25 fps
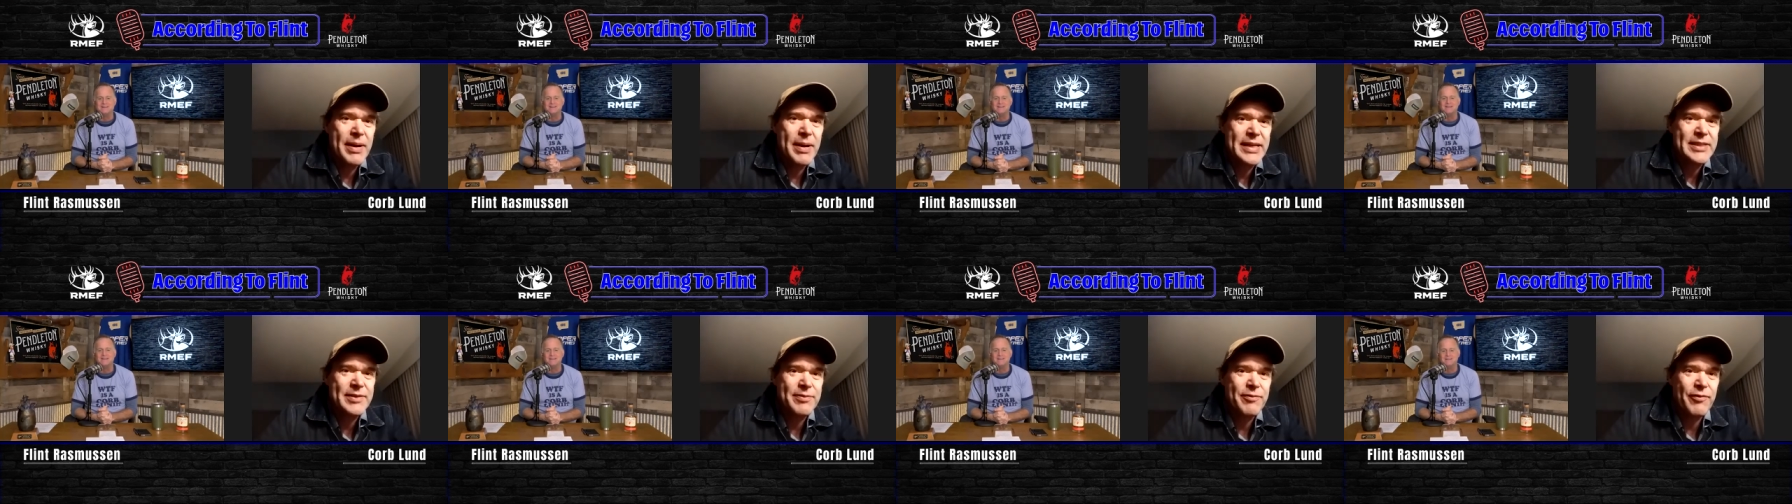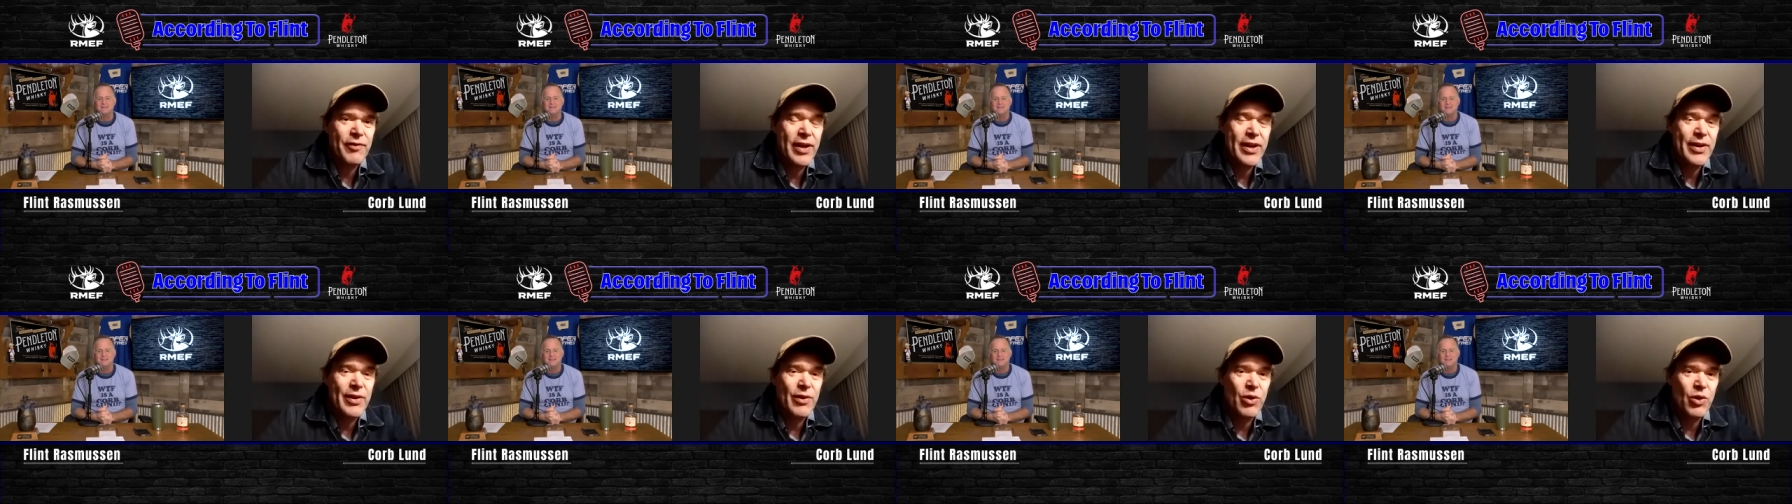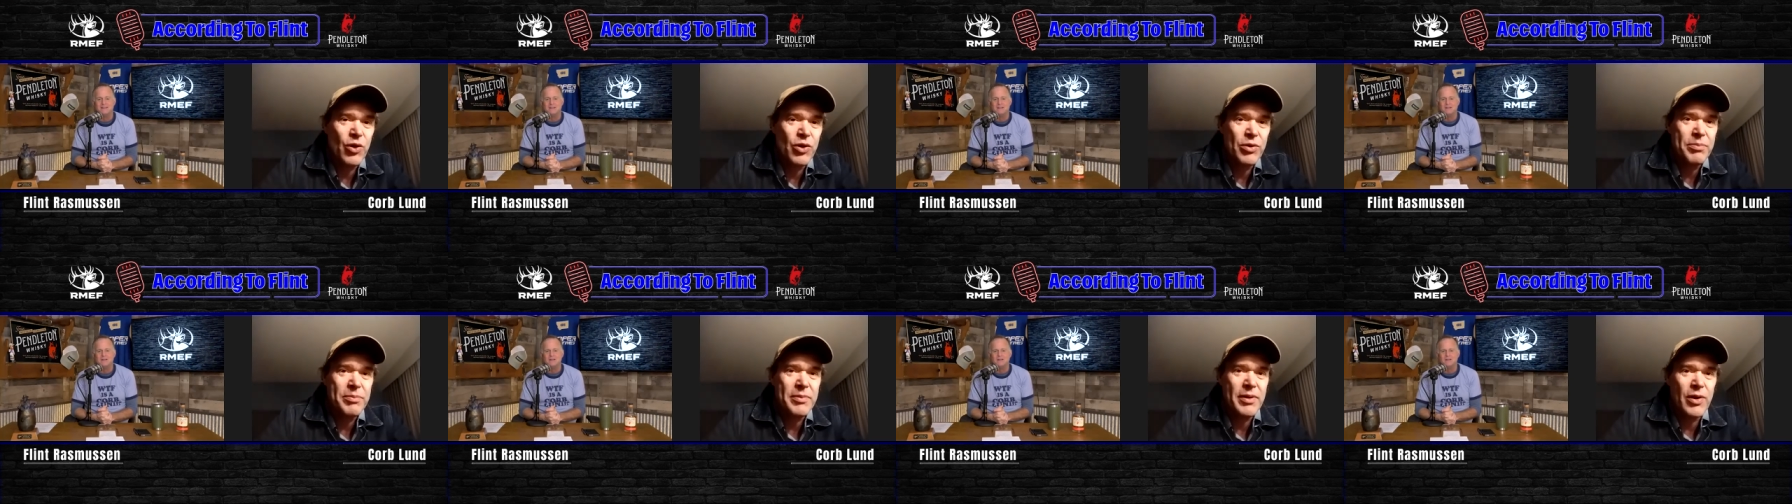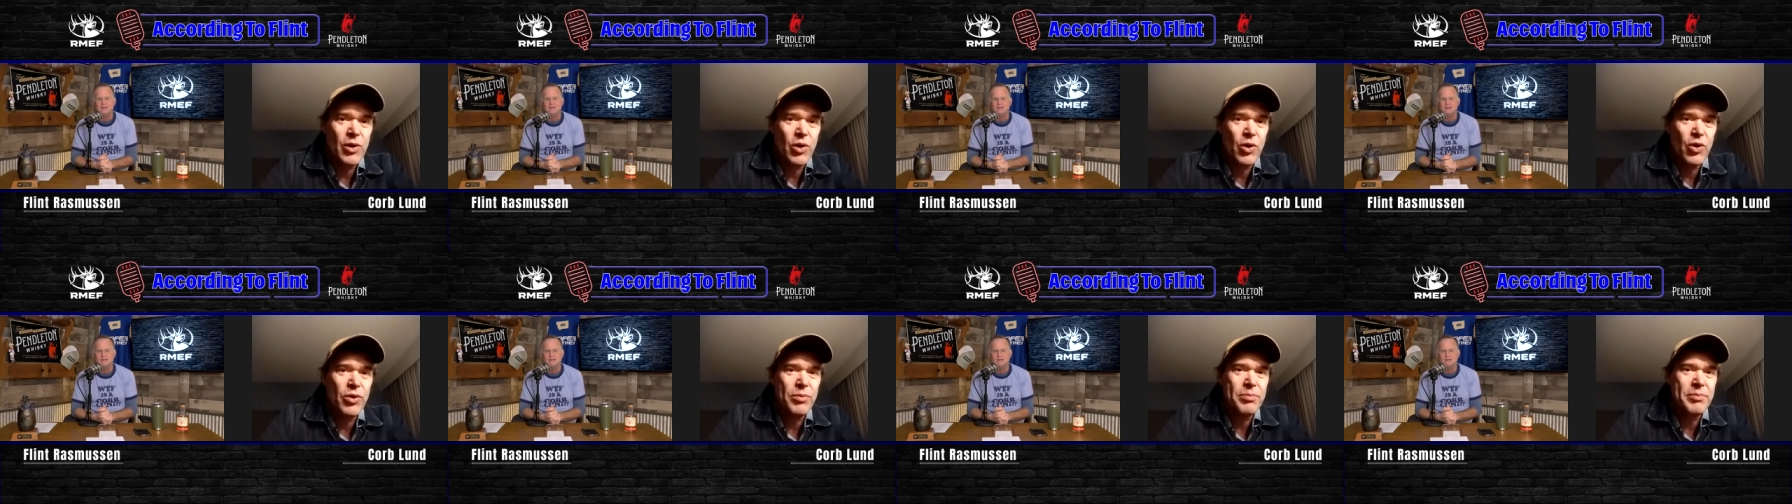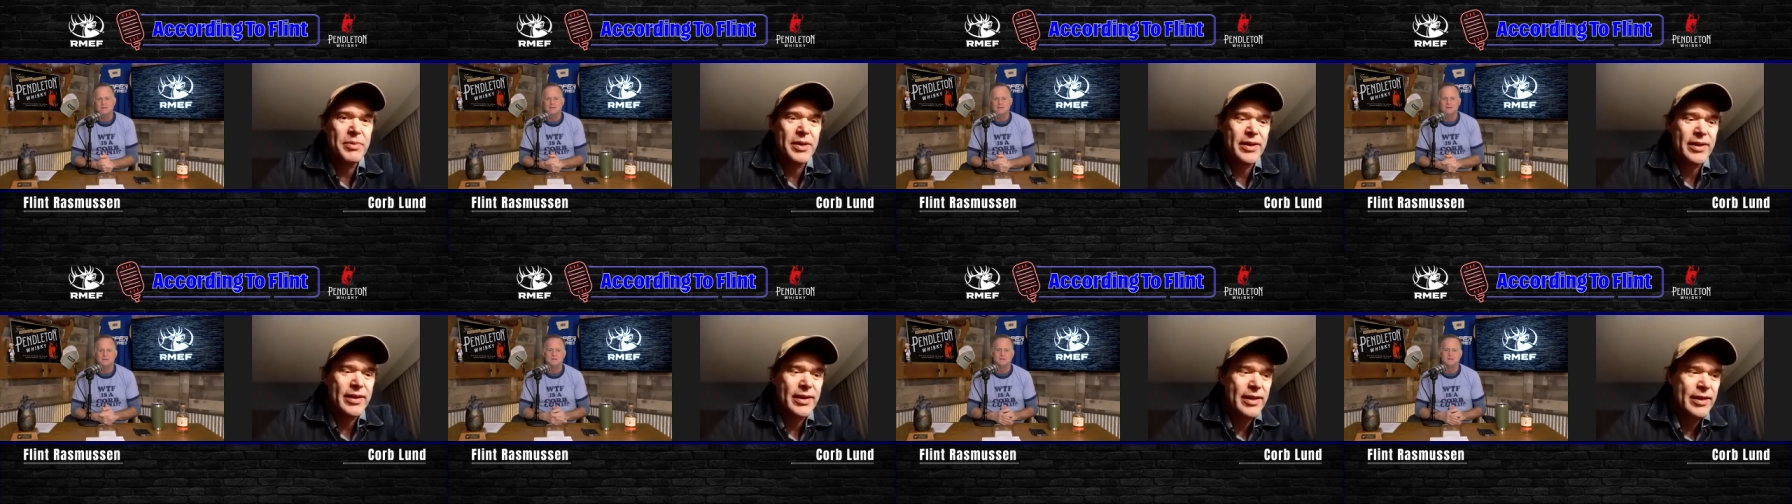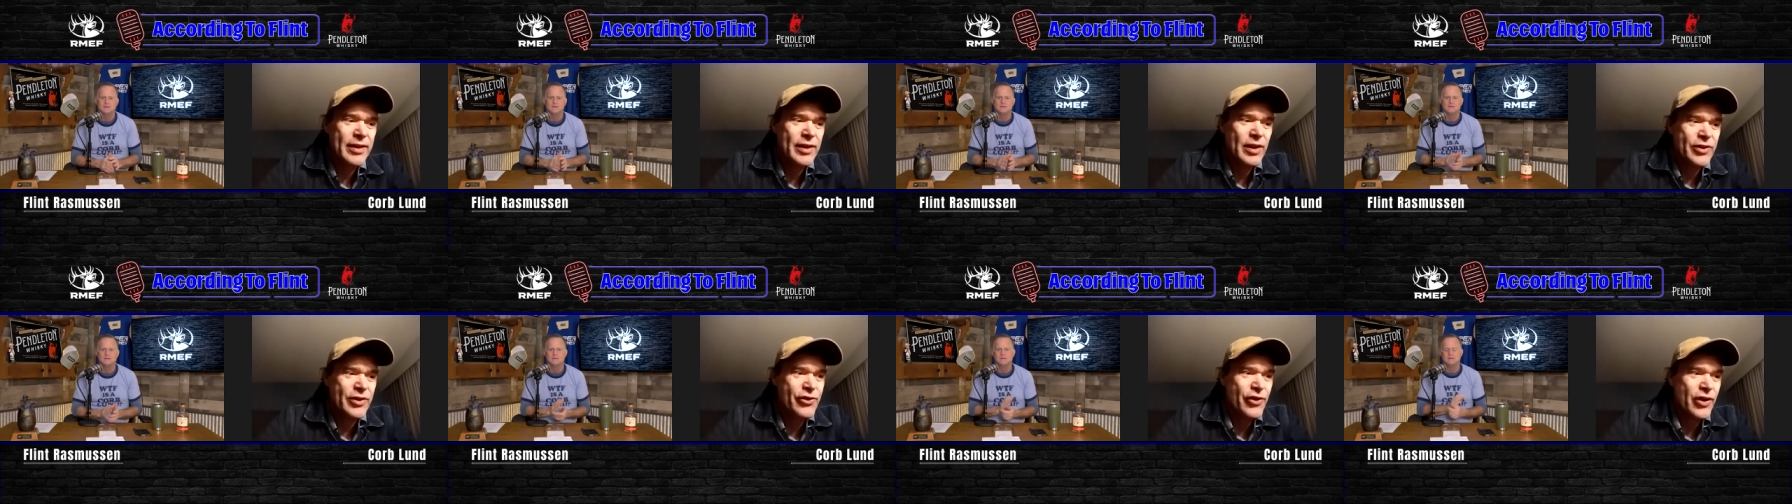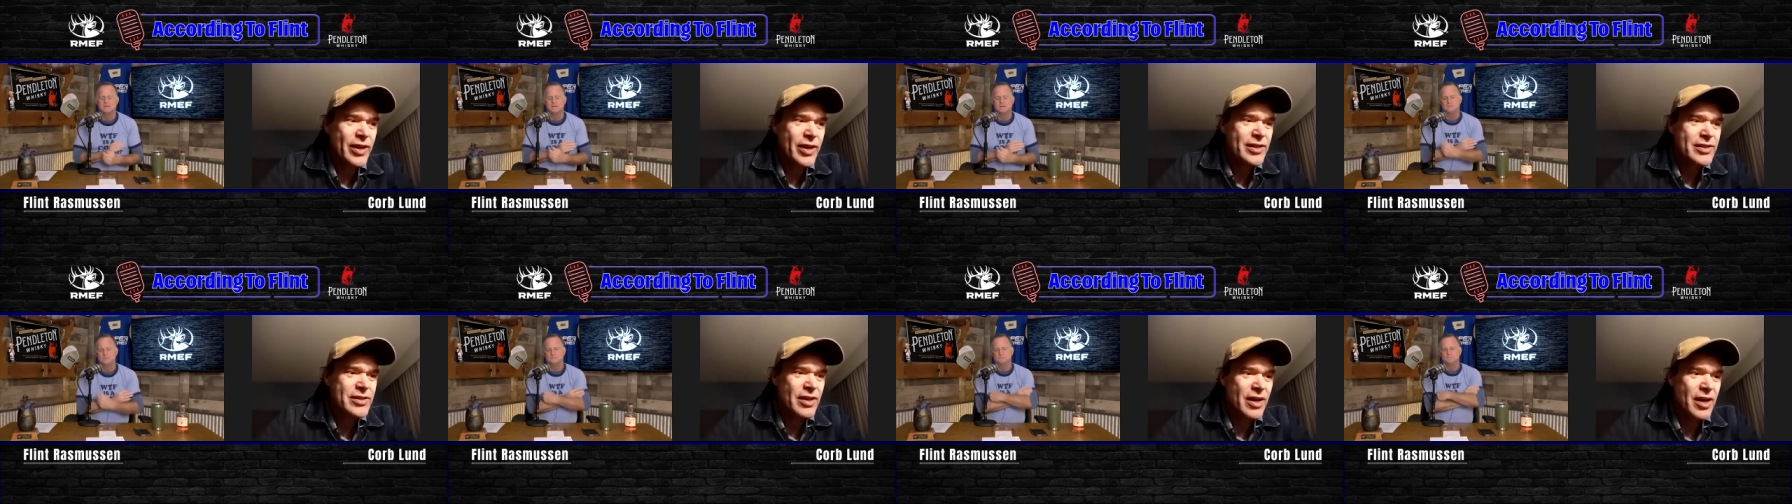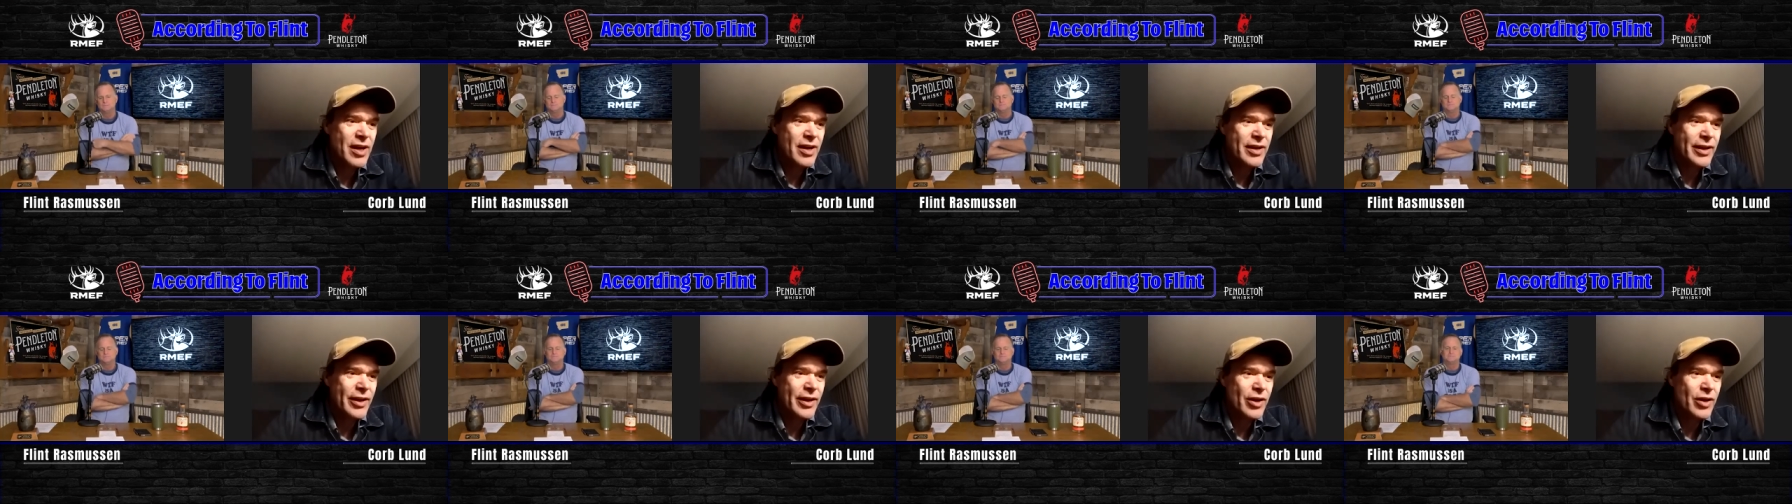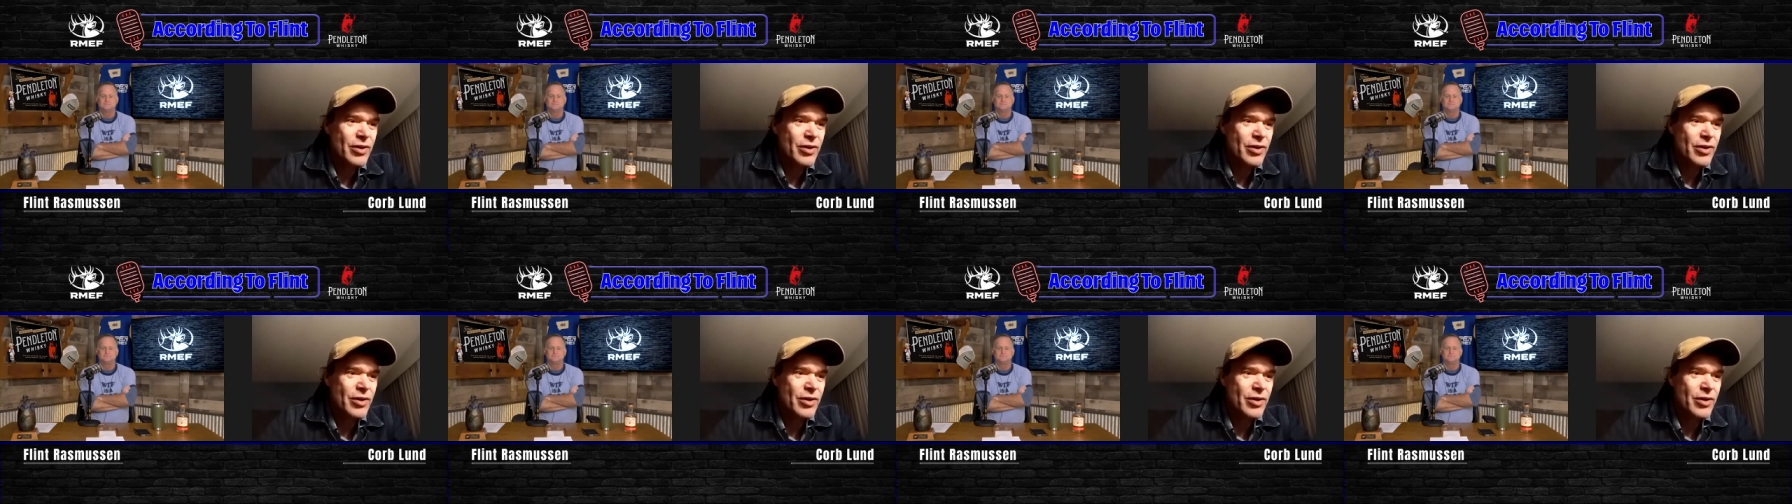My best friend Holt, Holtman in the truck song,